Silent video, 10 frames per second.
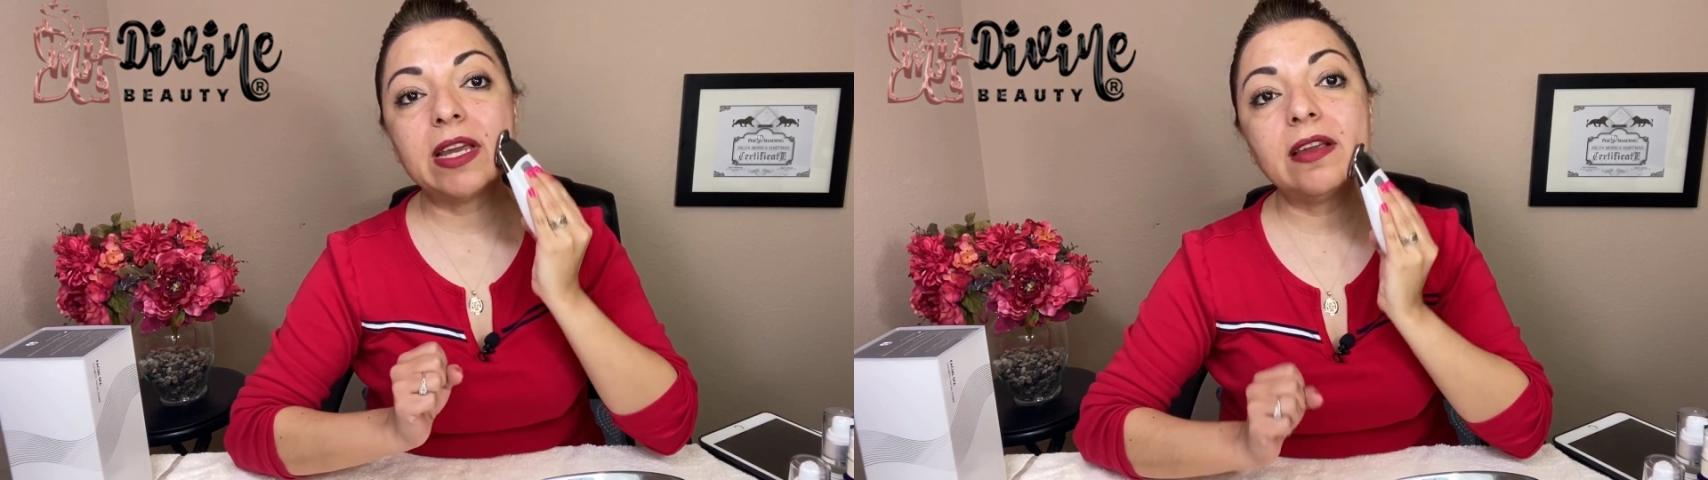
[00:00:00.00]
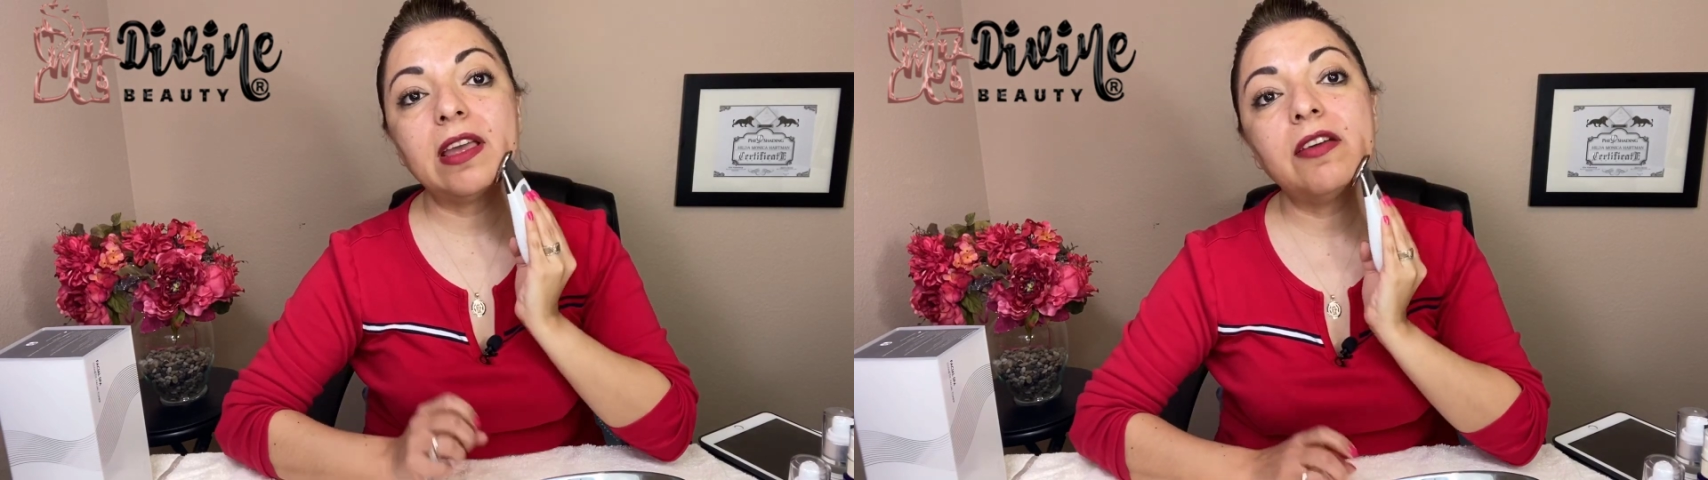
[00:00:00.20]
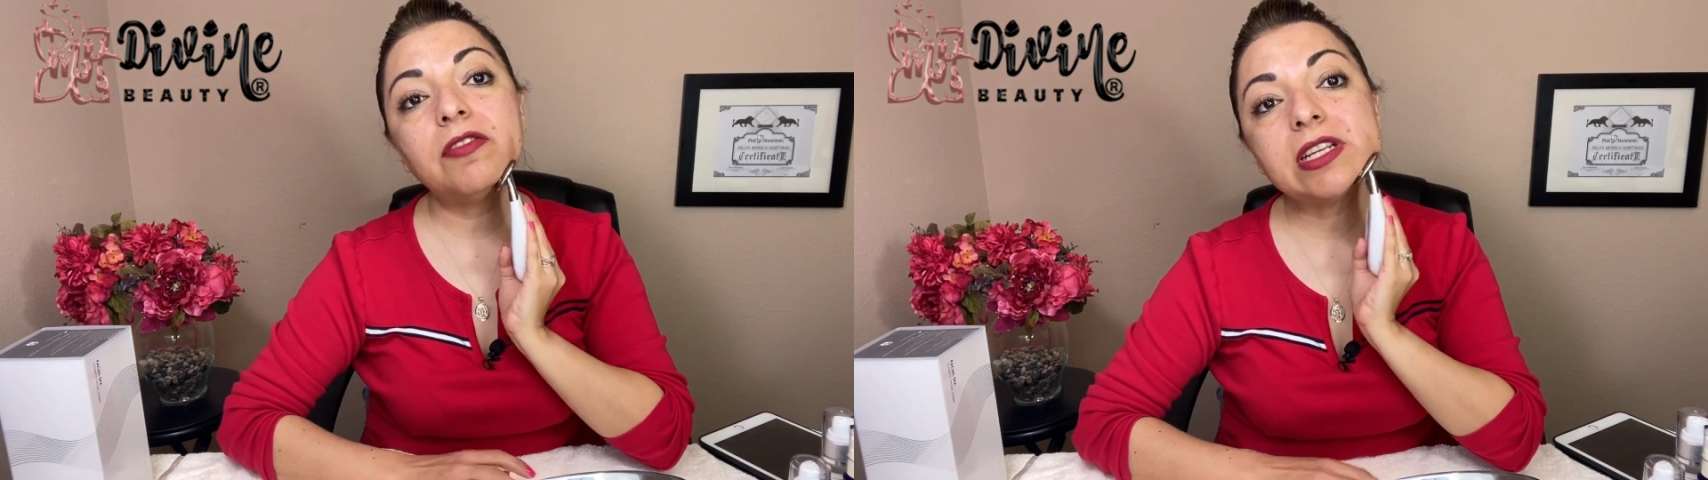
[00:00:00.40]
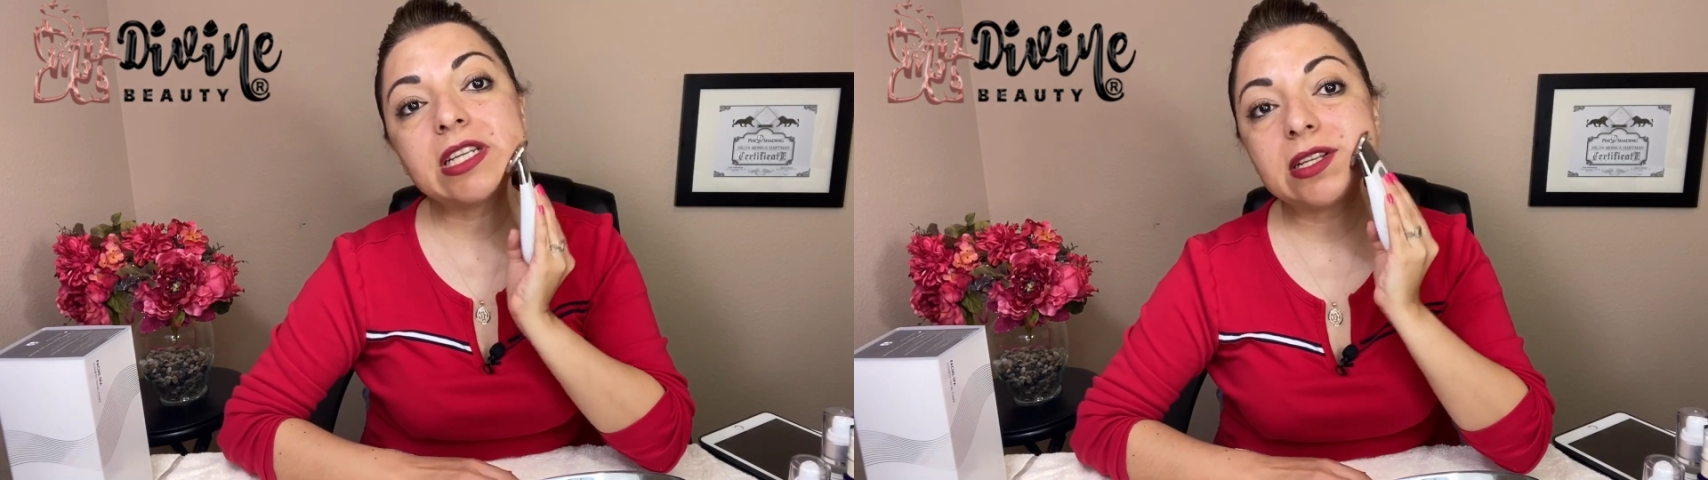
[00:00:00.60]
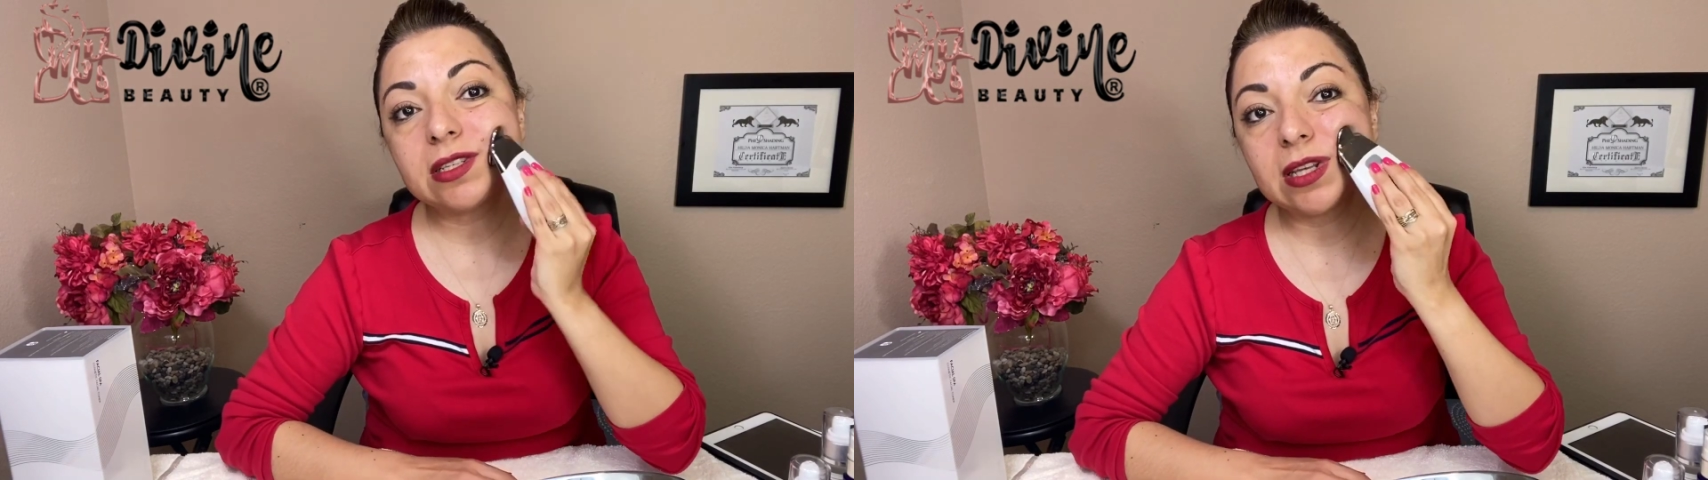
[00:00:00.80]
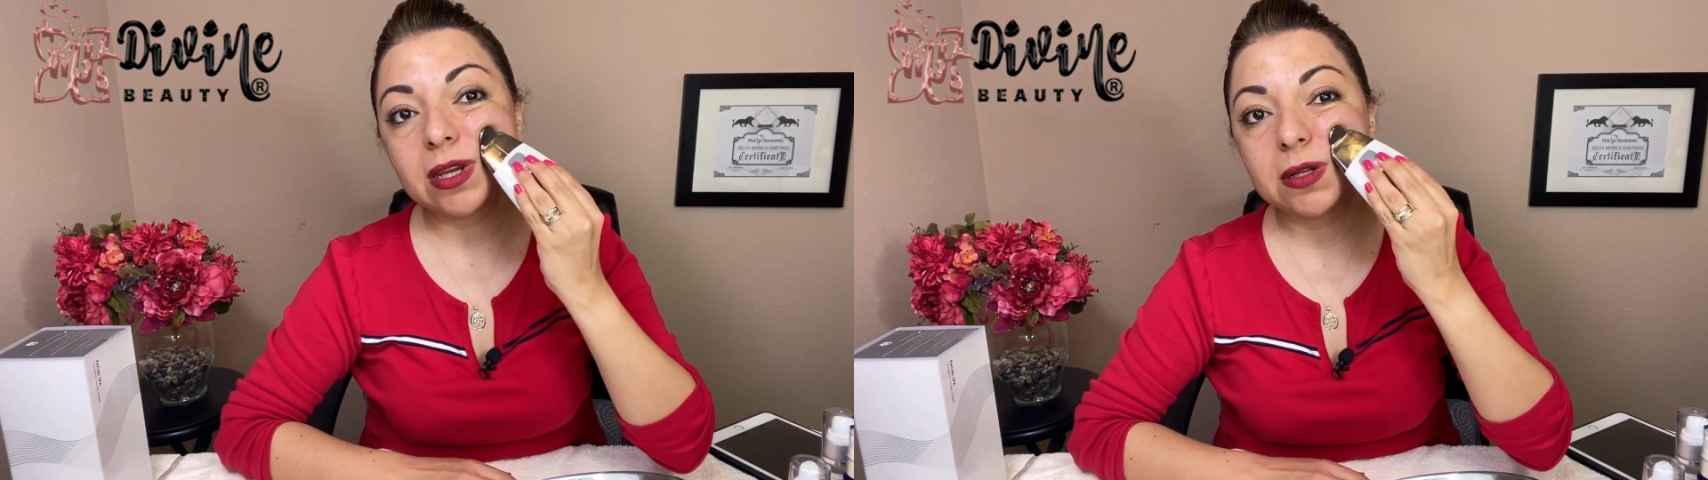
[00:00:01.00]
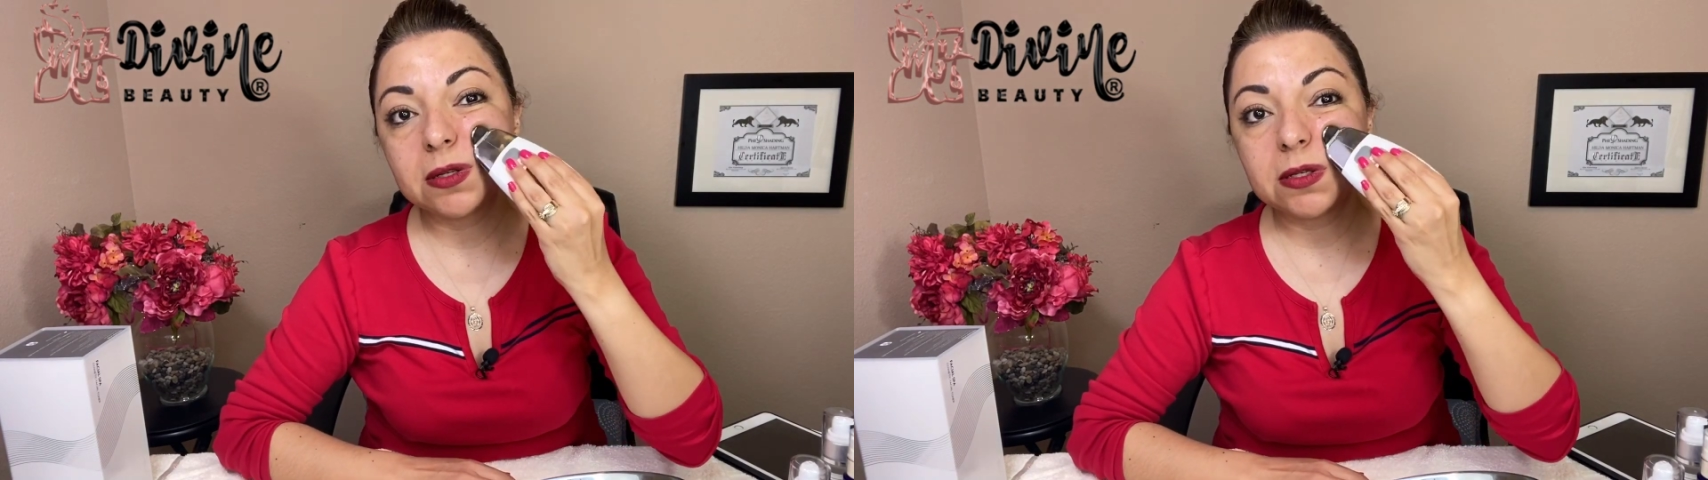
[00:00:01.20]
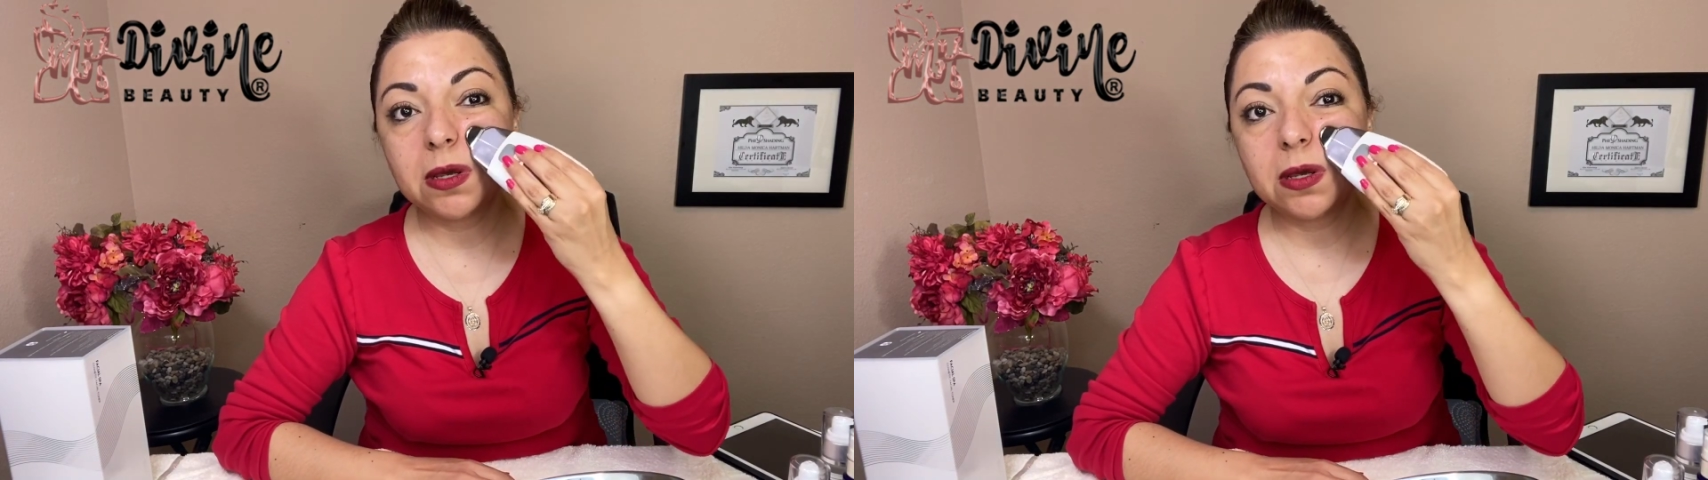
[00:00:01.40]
every 10 seconds.